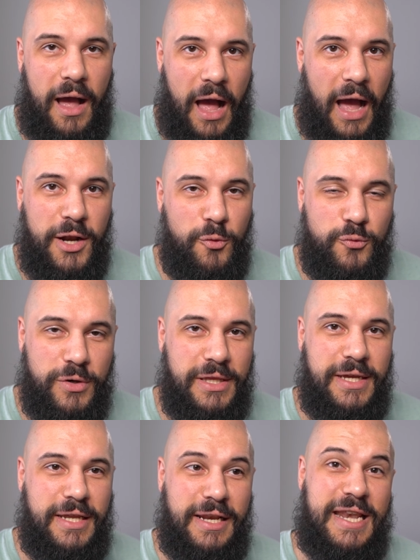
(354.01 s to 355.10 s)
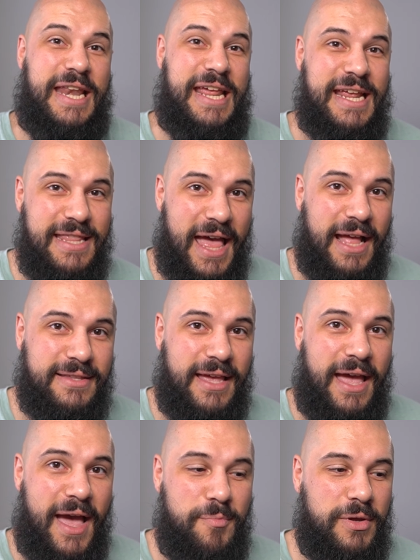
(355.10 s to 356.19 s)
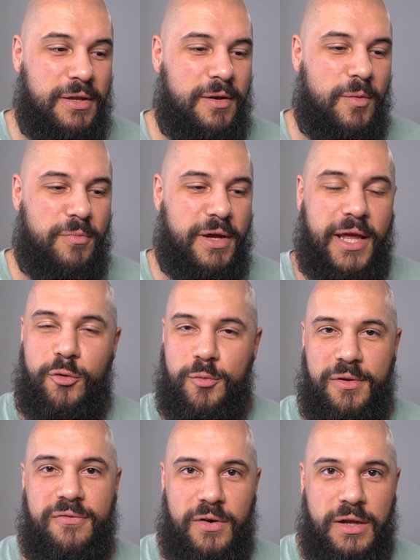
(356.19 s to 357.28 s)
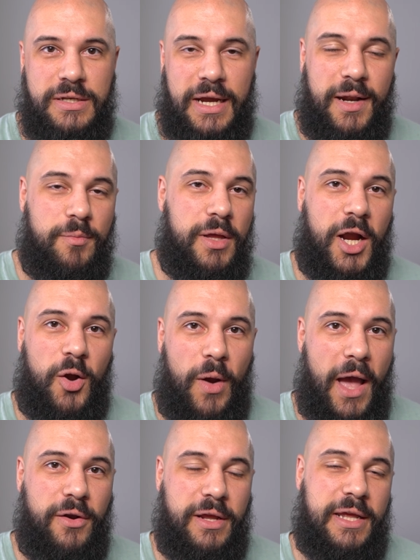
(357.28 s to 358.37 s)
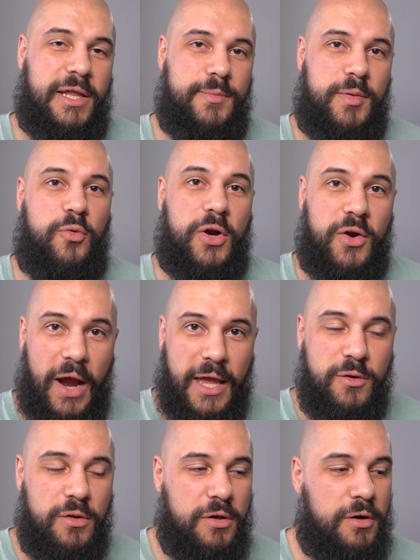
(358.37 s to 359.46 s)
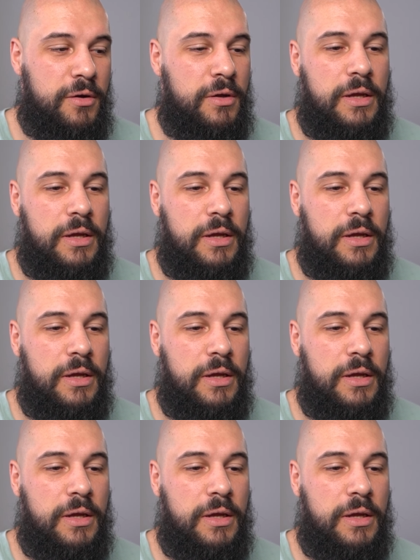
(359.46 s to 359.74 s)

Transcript: I don't really need that to happen, but it would be fun to kind of play around and get a little bit more granular.